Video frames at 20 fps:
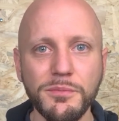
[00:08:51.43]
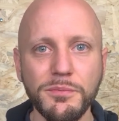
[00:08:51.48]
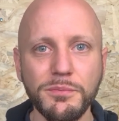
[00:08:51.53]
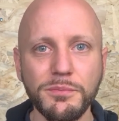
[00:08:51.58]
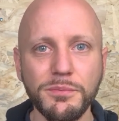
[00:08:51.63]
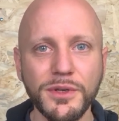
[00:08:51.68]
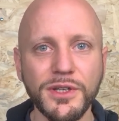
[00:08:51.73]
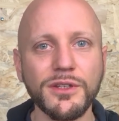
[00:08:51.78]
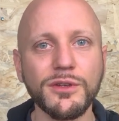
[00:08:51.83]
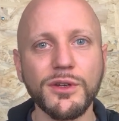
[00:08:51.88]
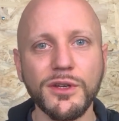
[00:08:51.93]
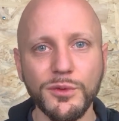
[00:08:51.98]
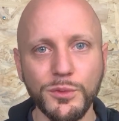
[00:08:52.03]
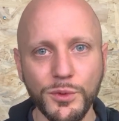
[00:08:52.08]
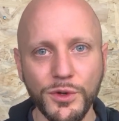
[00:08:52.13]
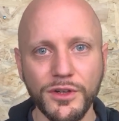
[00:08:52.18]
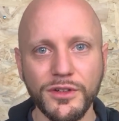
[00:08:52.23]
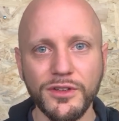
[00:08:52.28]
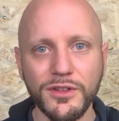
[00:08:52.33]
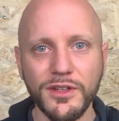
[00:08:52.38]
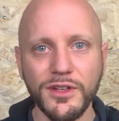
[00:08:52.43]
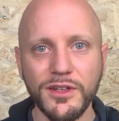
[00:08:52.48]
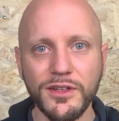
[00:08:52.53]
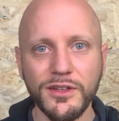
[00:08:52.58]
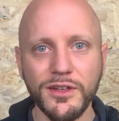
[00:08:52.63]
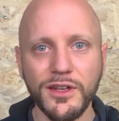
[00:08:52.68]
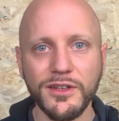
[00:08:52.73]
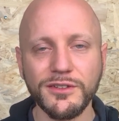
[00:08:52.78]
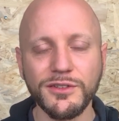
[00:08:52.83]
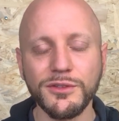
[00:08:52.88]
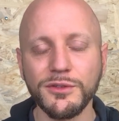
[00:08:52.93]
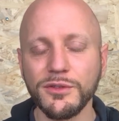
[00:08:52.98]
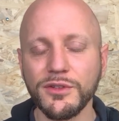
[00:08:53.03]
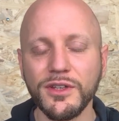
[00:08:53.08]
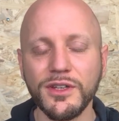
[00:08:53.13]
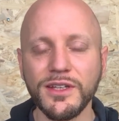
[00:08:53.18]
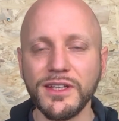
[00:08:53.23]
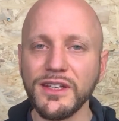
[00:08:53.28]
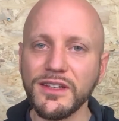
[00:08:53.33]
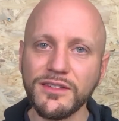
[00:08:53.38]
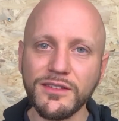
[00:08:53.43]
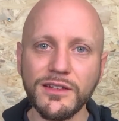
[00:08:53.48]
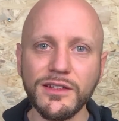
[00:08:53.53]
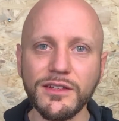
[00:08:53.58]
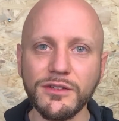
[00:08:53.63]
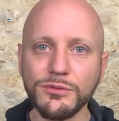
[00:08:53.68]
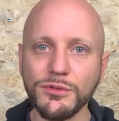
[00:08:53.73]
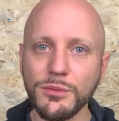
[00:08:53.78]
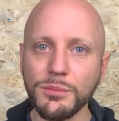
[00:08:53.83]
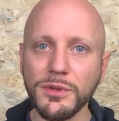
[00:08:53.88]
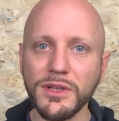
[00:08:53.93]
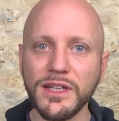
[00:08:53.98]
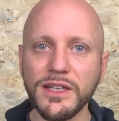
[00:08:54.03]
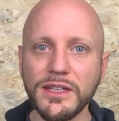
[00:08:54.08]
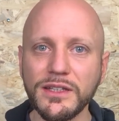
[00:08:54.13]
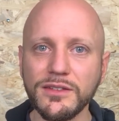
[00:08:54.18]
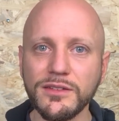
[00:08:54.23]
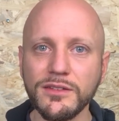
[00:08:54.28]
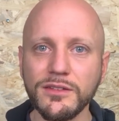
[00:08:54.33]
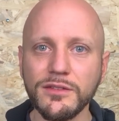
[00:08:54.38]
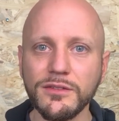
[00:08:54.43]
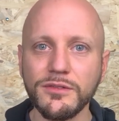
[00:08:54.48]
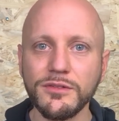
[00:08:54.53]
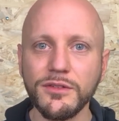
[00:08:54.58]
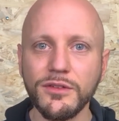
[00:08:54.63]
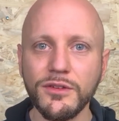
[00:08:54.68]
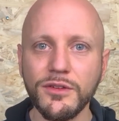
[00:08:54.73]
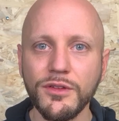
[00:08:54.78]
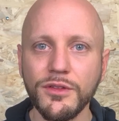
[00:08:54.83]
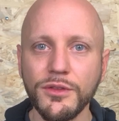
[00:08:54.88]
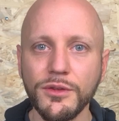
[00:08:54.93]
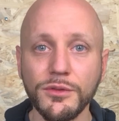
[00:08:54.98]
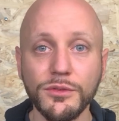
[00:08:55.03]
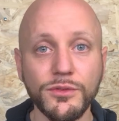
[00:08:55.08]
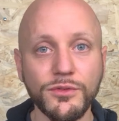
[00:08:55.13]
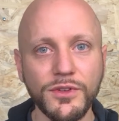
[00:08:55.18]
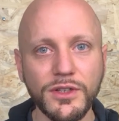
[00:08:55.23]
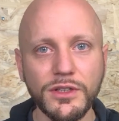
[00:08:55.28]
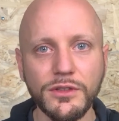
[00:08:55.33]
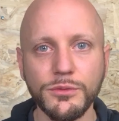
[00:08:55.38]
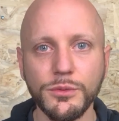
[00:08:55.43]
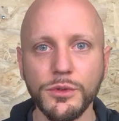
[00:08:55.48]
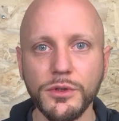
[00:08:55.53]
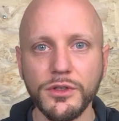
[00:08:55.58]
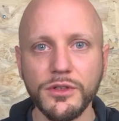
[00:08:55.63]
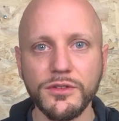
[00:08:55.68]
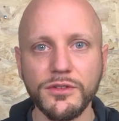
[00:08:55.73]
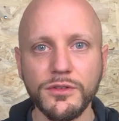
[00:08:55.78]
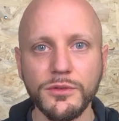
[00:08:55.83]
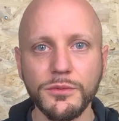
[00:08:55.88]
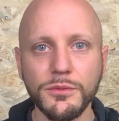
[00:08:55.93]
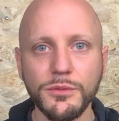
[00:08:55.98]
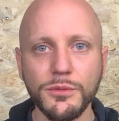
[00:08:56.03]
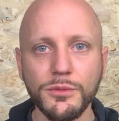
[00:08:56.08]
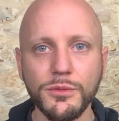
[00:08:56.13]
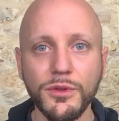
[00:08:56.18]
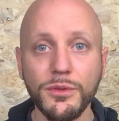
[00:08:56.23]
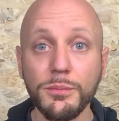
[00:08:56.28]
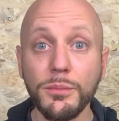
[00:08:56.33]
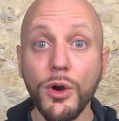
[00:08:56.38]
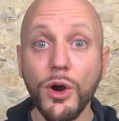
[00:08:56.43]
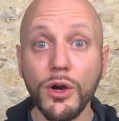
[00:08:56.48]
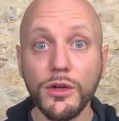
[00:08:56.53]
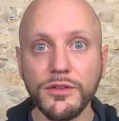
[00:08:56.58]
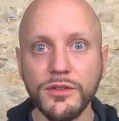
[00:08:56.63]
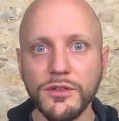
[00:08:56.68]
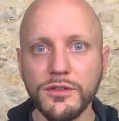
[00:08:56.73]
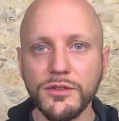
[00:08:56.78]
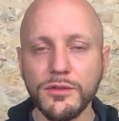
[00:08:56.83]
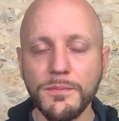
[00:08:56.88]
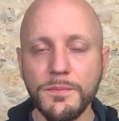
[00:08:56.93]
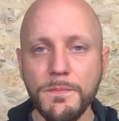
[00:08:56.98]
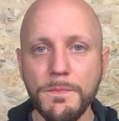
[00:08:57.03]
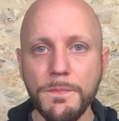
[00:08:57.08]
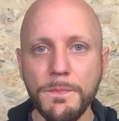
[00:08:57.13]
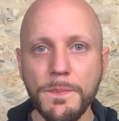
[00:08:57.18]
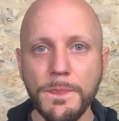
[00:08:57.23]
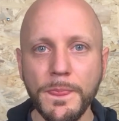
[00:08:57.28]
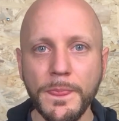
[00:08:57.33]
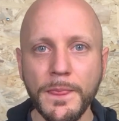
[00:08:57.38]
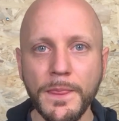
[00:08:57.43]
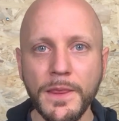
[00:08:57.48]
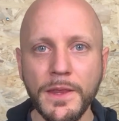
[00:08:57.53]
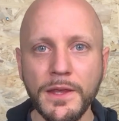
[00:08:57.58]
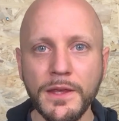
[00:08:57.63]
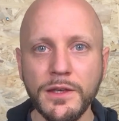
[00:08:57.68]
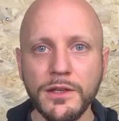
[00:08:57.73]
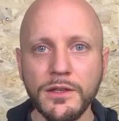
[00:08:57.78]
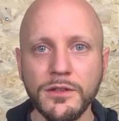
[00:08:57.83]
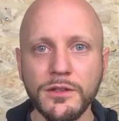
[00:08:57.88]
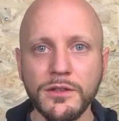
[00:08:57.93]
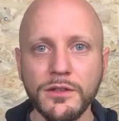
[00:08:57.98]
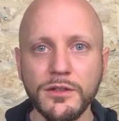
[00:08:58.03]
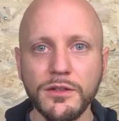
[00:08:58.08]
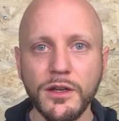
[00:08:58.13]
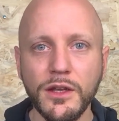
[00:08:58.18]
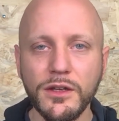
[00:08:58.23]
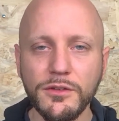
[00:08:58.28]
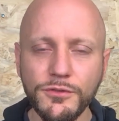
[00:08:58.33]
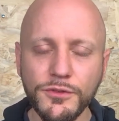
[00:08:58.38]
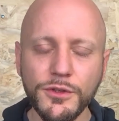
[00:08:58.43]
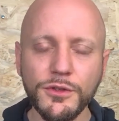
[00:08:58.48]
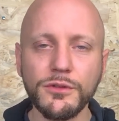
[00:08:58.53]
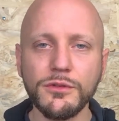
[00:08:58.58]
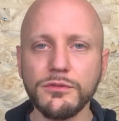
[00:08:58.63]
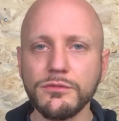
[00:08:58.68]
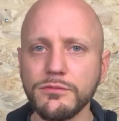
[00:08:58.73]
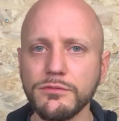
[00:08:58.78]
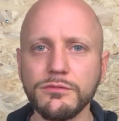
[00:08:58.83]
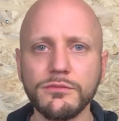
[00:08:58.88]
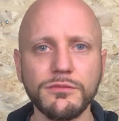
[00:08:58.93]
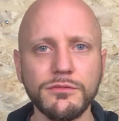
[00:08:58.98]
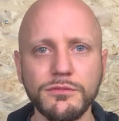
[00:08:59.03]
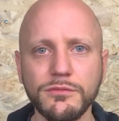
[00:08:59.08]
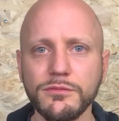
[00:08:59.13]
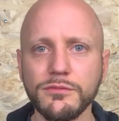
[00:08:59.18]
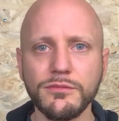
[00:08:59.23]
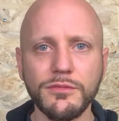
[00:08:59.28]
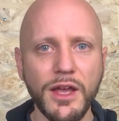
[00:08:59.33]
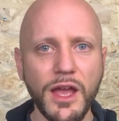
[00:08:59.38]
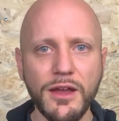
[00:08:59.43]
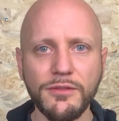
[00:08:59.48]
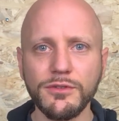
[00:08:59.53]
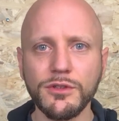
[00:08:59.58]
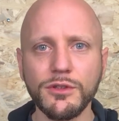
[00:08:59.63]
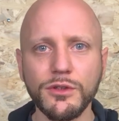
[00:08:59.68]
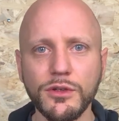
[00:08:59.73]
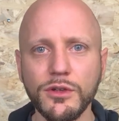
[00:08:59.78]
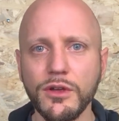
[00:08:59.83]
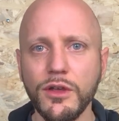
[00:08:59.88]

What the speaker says: but you can work on it and you can easily replace those filler words with pauses. And if you have a look